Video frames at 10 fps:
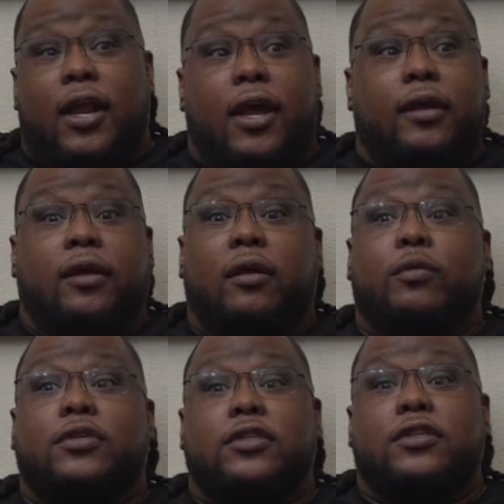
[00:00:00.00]
Like it
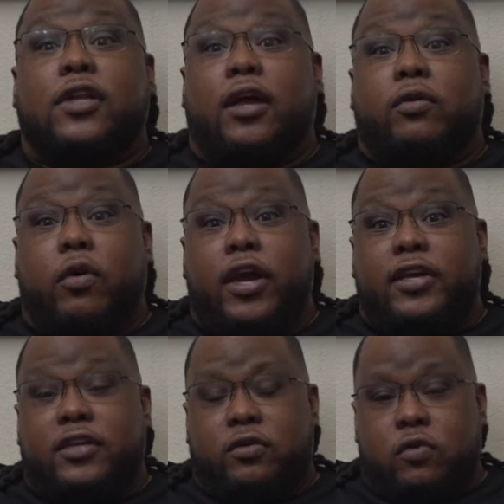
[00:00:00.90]
was just like
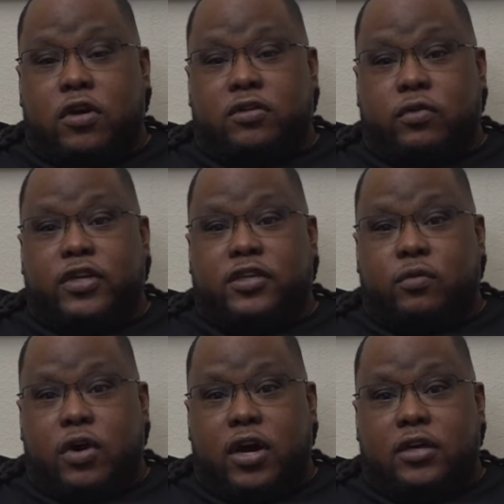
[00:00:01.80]
crazy grudge racing
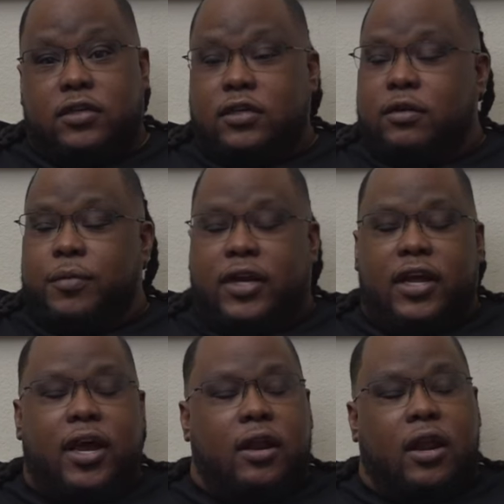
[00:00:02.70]
wise, mm mm-hmm. and they
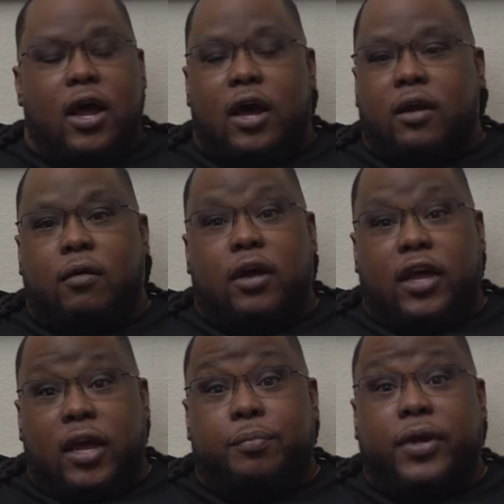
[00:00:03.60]
had a lot of
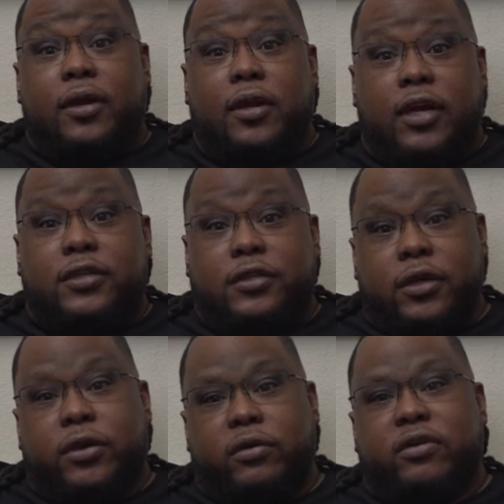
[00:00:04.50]
epic,
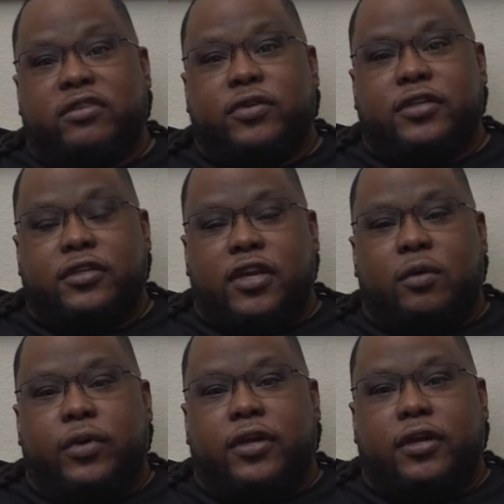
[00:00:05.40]
legendary grudge races
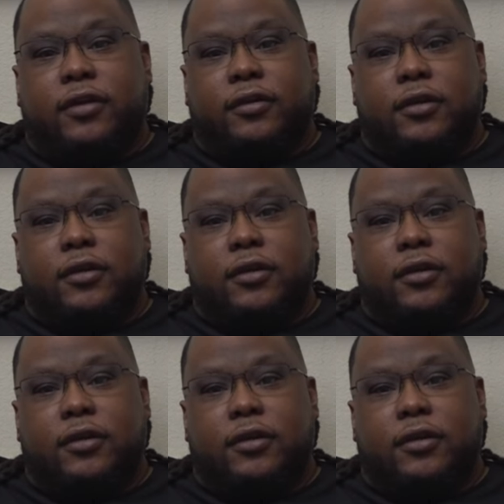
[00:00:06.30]
that weekend.